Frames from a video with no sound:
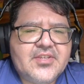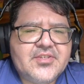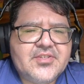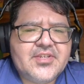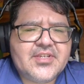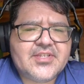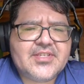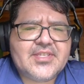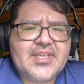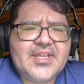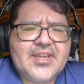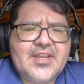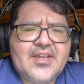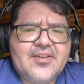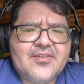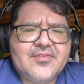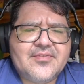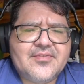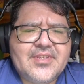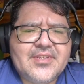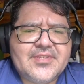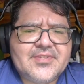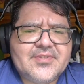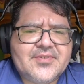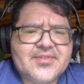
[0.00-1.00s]
Check that
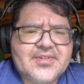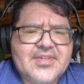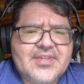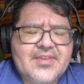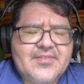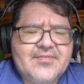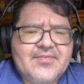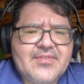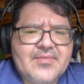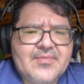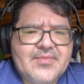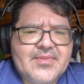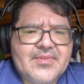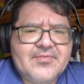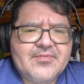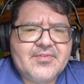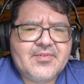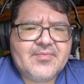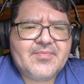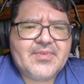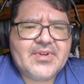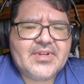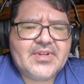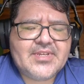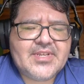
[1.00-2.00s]
out. That's all Kayfabe
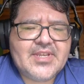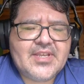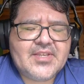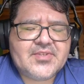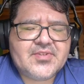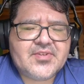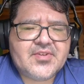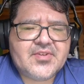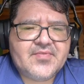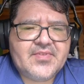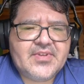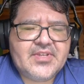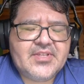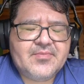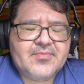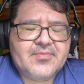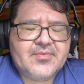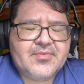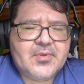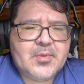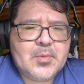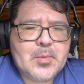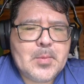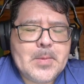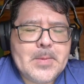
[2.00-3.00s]
anywhere podcasts are
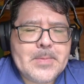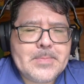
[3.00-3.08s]
available.